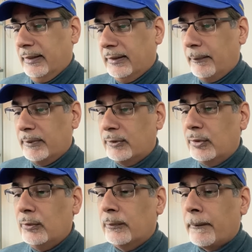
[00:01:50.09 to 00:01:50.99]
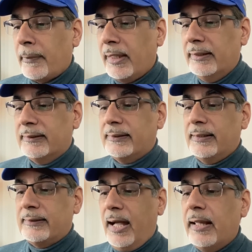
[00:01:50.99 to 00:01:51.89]
At number two, it
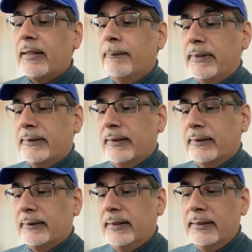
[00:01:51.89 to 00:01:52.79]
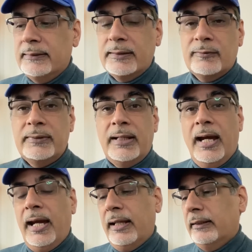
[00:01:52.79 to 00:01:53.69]
says other business, industry
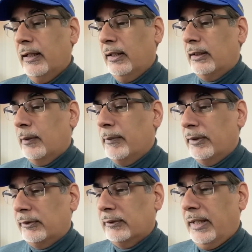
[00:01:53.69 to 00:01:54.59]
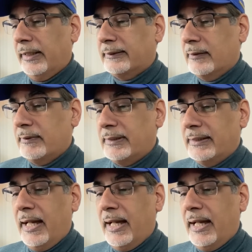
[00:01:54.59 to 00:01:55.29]
and commercial activity.